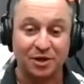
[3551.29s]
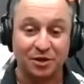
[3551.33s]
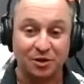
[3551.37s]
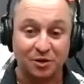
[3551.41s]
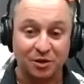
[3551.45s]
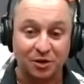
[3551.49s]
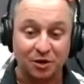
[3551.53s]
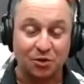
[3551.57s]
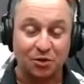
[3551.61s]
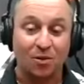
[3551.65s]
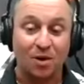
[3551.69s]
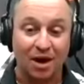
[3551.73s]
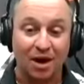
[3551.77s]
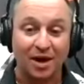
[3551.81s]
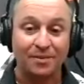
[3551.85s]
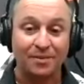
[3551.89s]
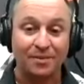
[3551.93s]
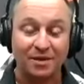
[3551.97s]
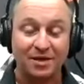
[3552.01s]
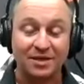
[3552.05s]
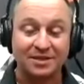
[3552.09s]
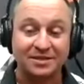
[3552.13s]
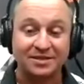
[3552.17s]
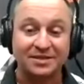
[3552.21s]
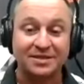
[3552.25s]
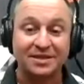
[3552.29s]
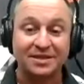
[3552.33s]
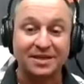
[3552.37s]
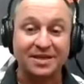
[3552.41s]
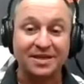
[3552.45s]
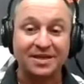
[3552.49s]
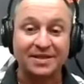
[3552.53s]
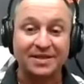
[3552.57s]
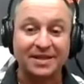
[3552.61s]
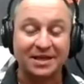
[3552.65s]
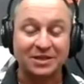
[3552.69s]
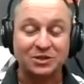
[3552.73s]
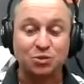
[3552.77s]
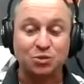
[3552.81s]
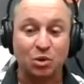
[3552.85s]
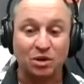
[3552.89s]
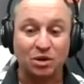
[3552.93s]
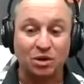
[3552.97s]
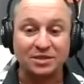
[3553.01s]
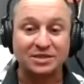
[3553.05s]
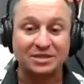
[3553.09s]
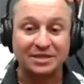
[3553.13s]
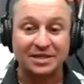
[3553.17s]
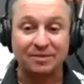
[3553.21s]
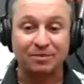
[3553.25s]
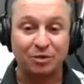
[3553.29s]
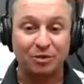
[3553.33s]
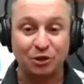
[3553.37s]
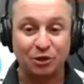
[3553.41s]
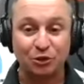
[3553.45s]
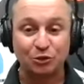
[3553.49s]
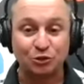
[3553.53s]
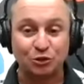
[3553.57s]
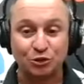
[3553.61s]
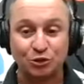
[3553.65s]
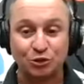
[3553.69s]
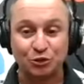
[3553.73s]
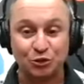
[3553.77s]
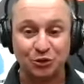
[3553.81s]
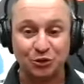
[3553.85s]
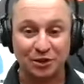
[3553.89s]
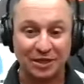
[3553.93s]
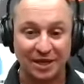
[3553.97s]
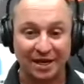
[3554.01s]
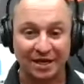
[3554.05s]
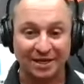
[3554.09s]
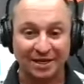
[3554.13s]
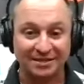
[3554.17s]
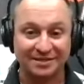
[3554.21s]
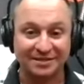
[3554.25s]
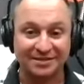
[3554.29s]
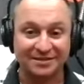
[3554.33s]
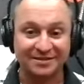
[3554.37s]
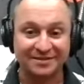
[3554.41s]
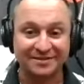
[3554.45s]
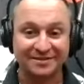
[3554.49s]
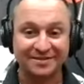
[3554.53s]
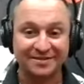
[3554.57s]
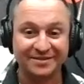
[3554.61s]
You know why? Because that's one step closer to a yes.